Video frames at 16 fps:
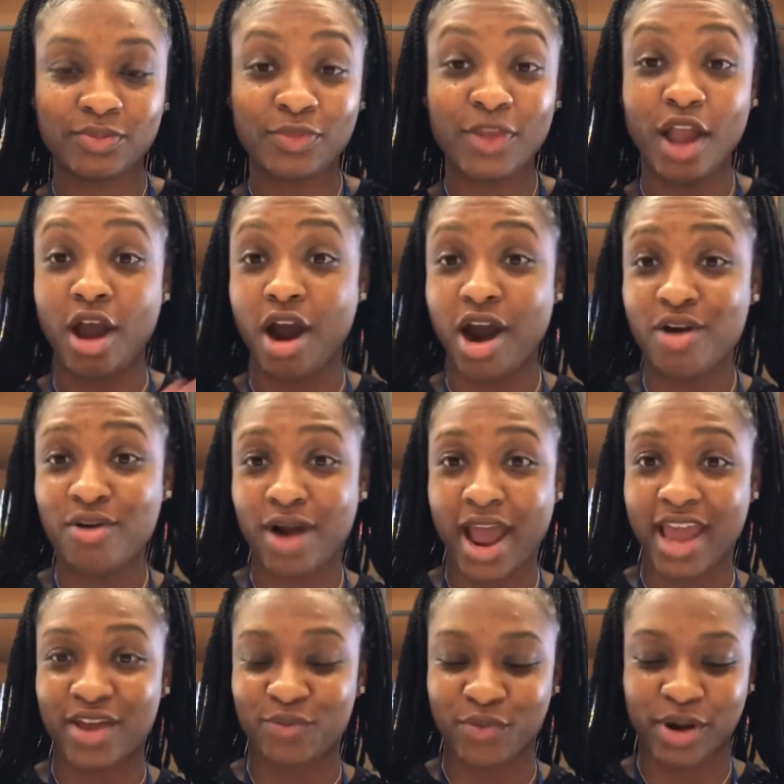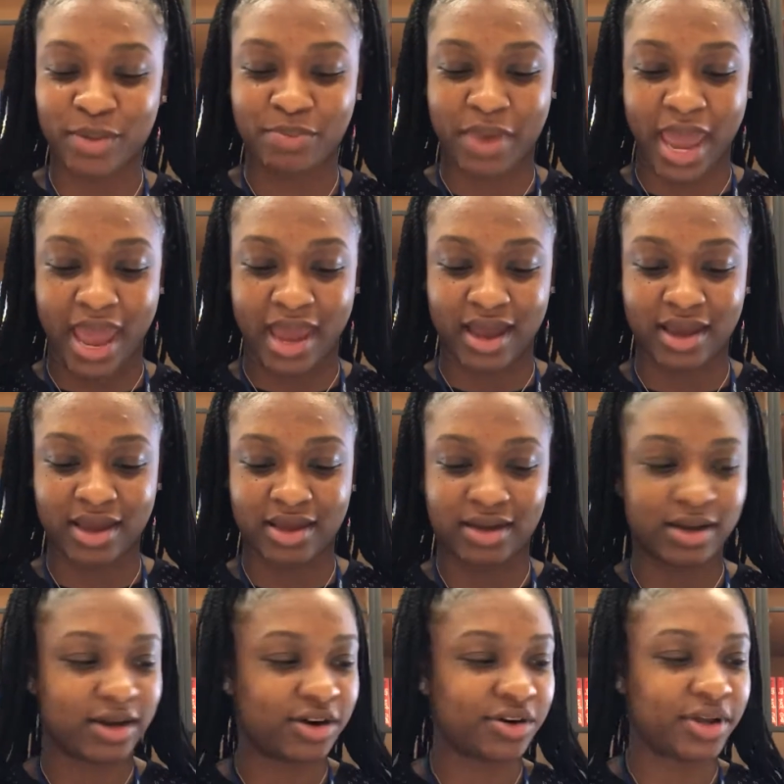All right, we're back.
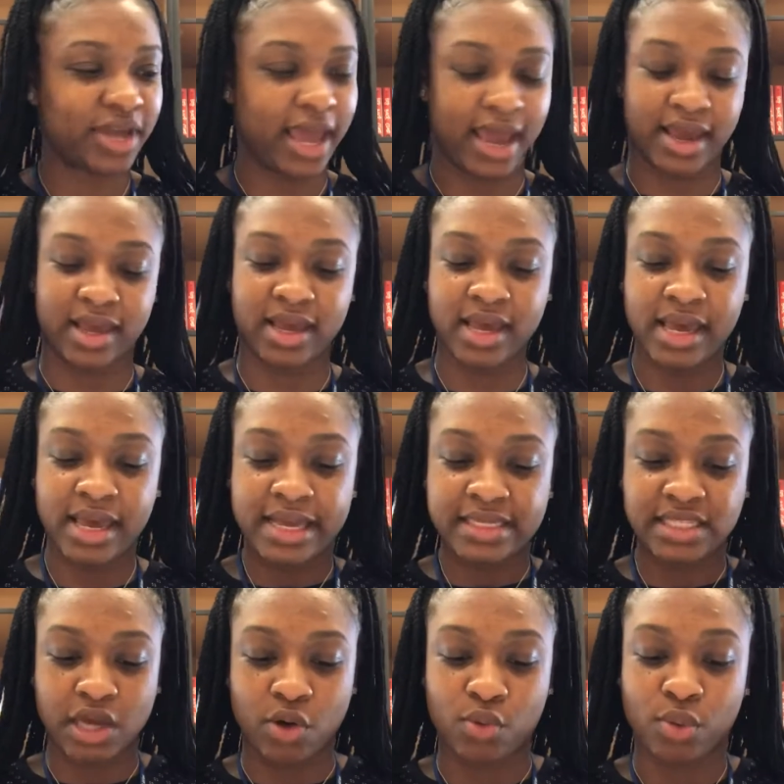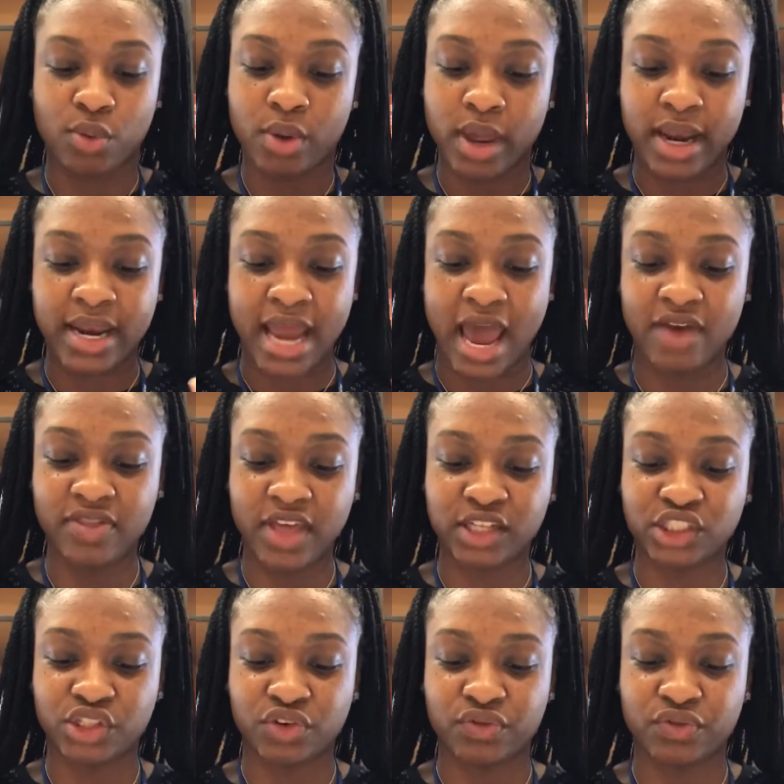Okay, so now
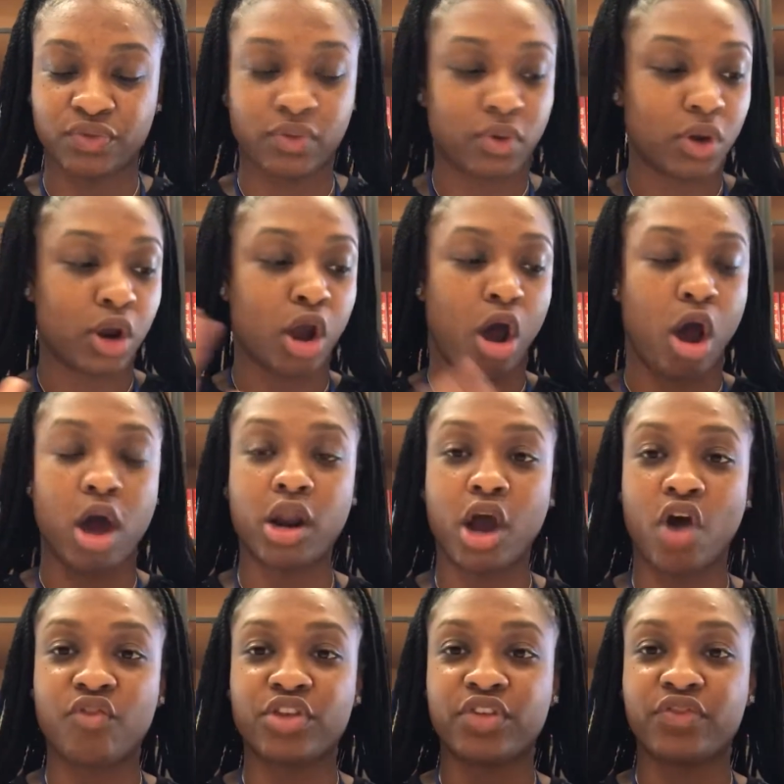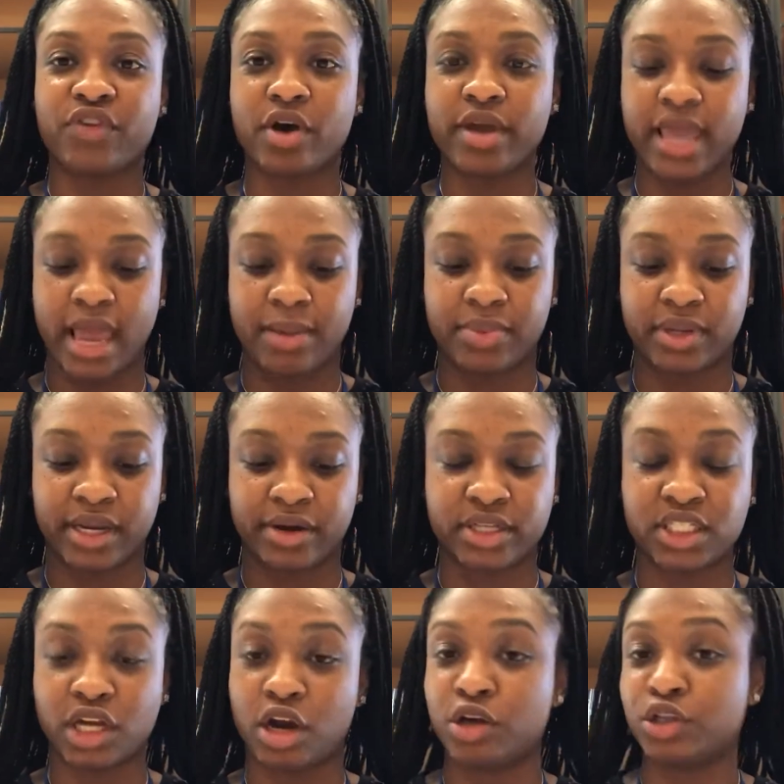that you've gone over the vocabulary
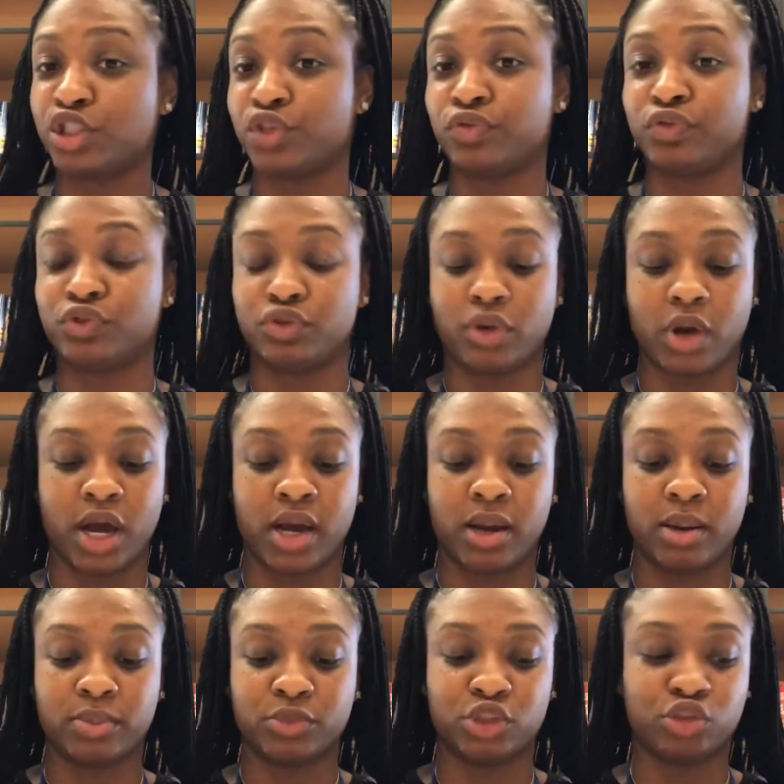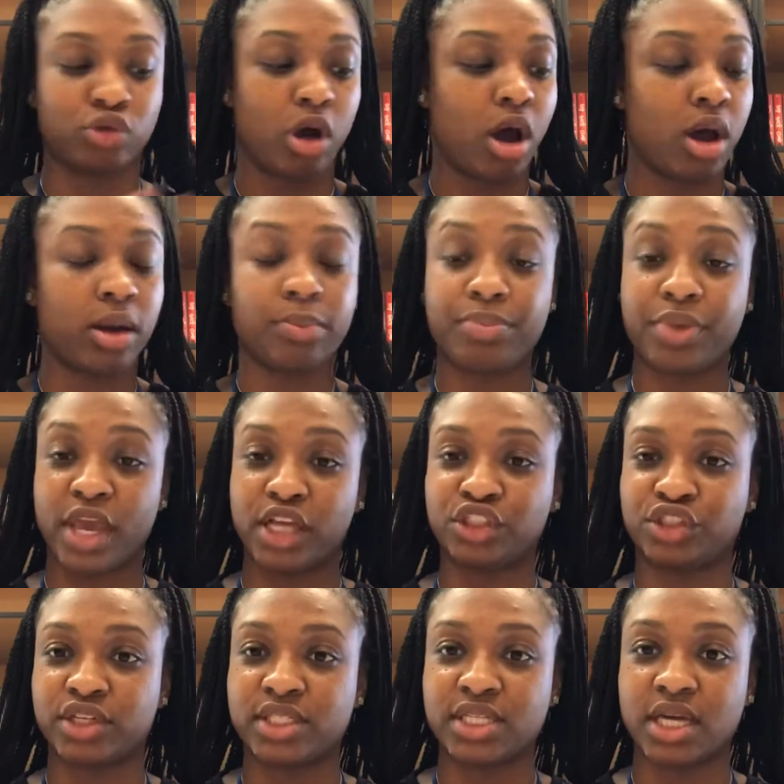terms, you've drawn
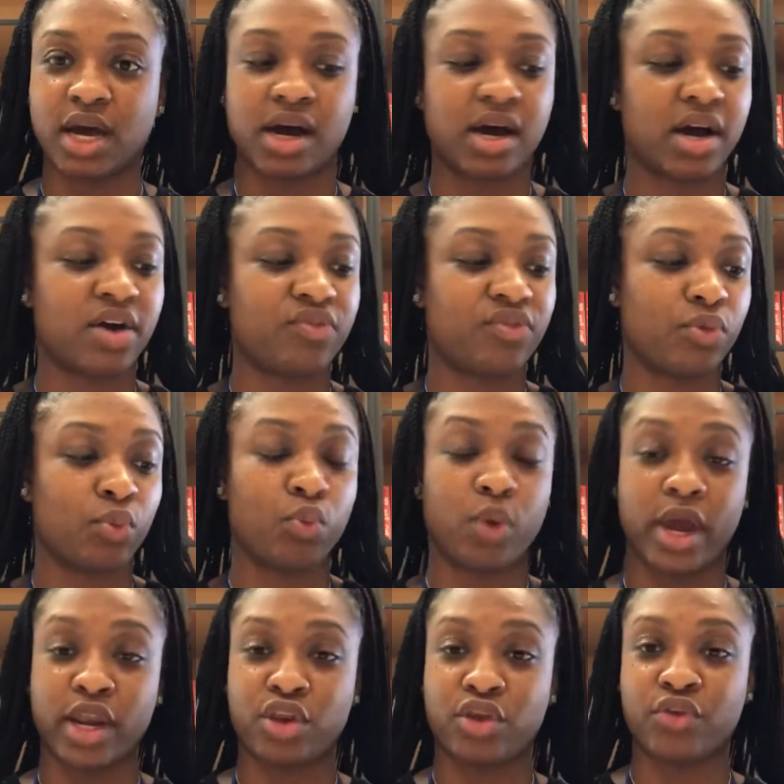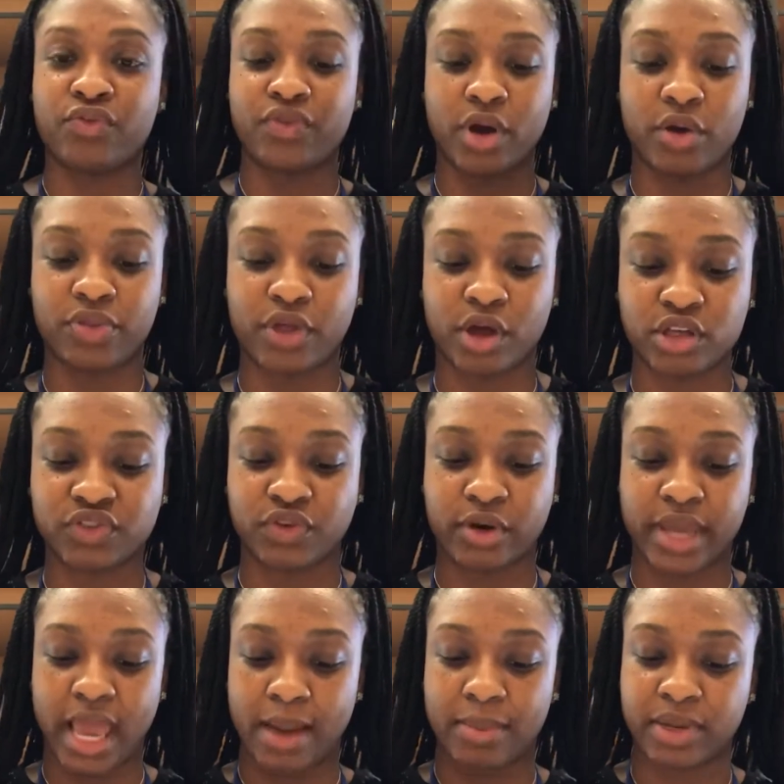pictures of what you felt those
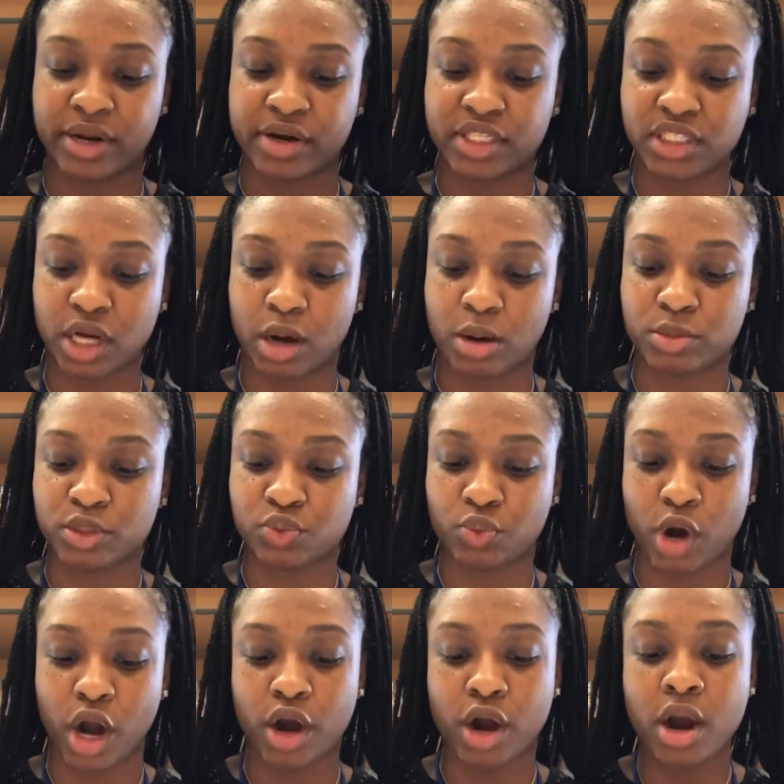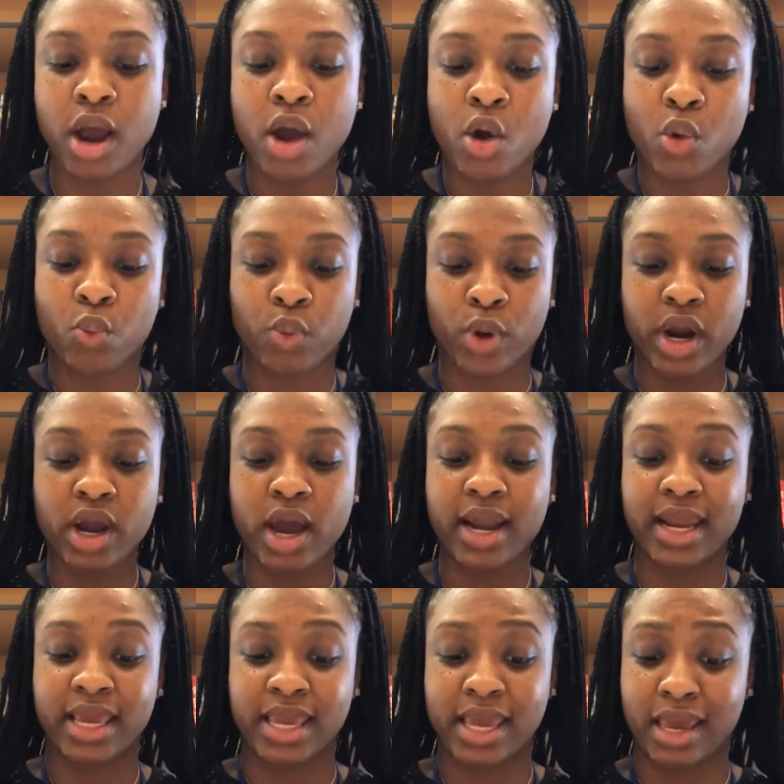vocabulary terms were, we're
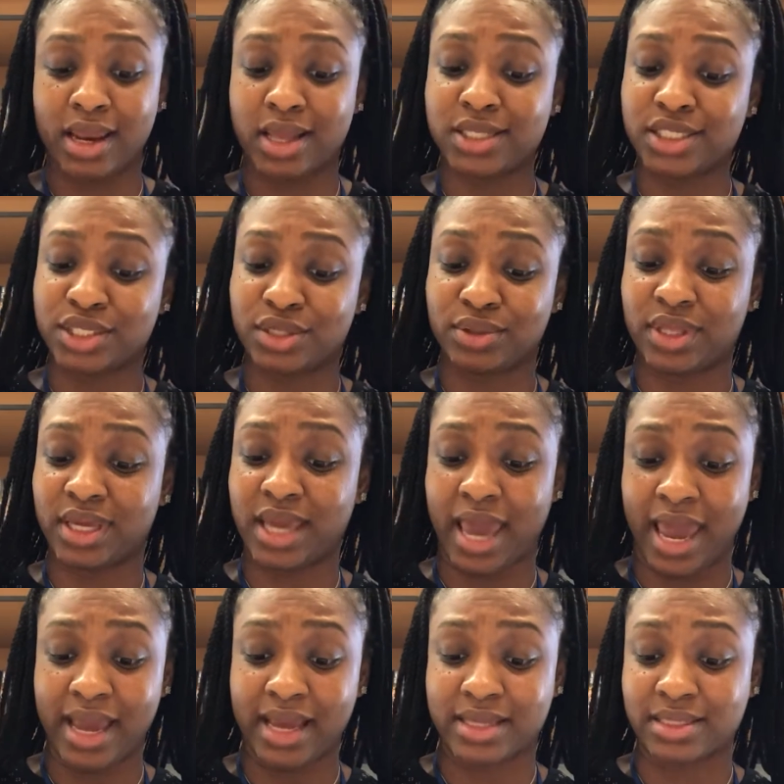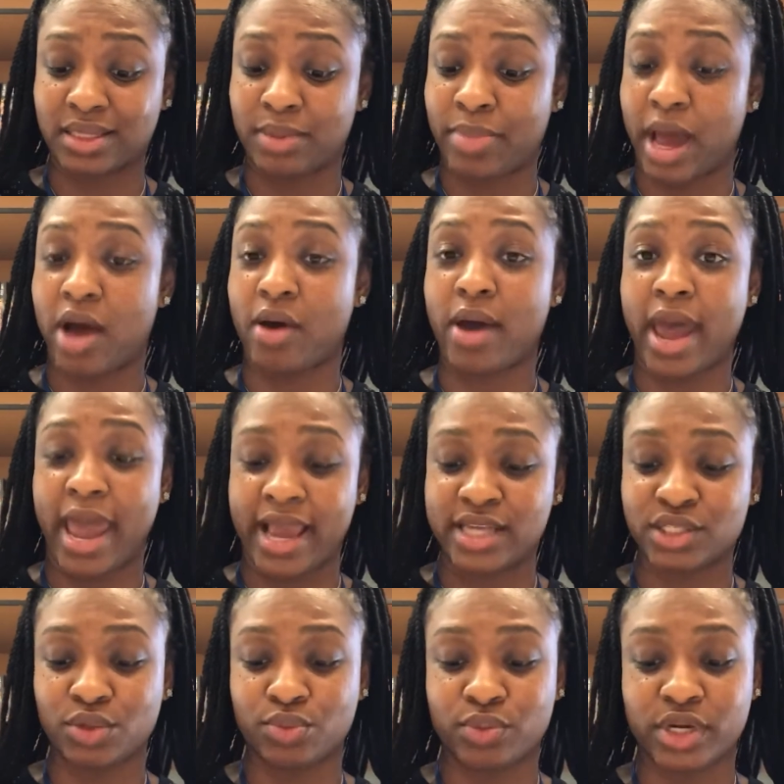going to get into the case about
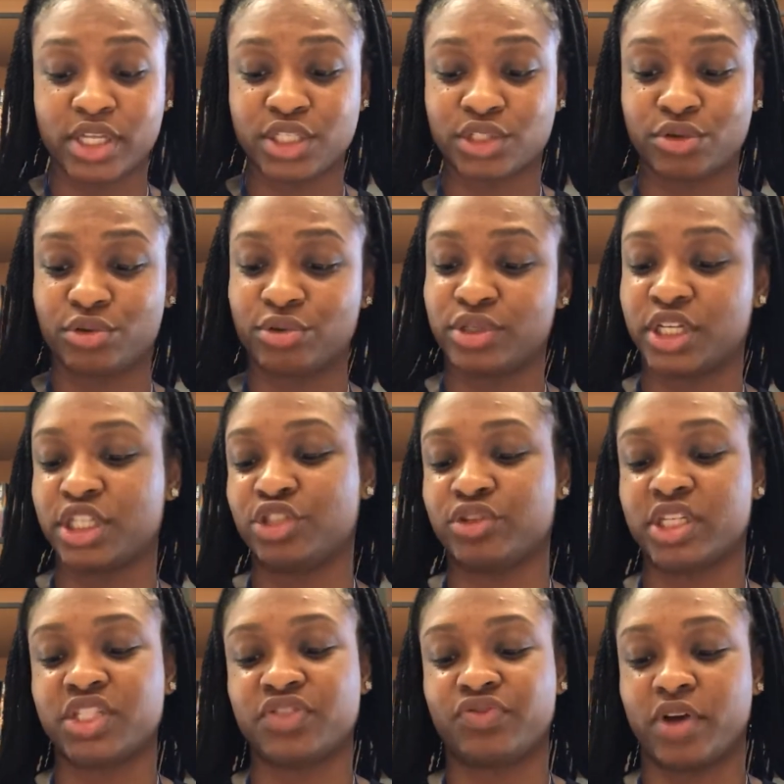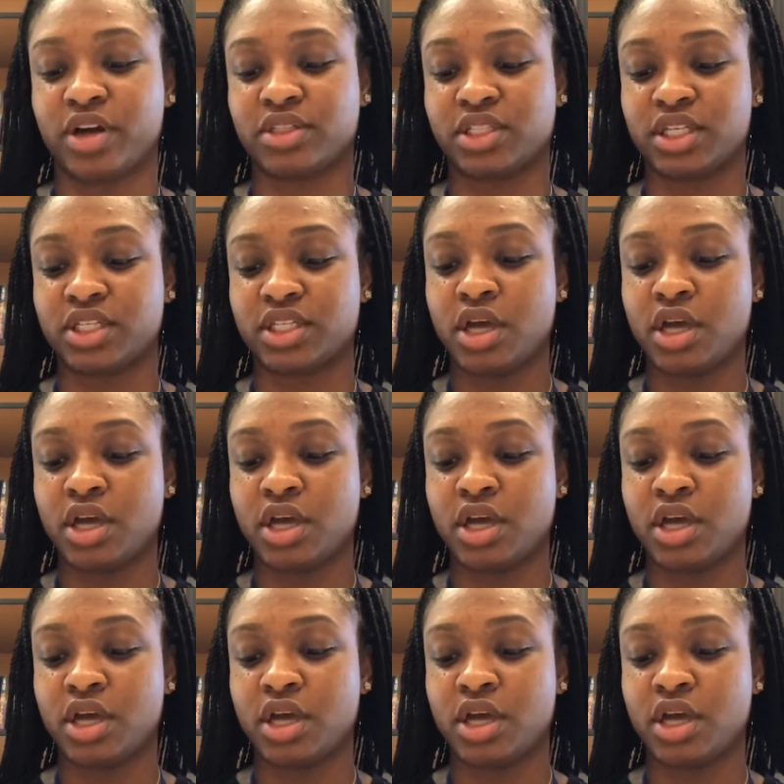Hazelwood School Districts versus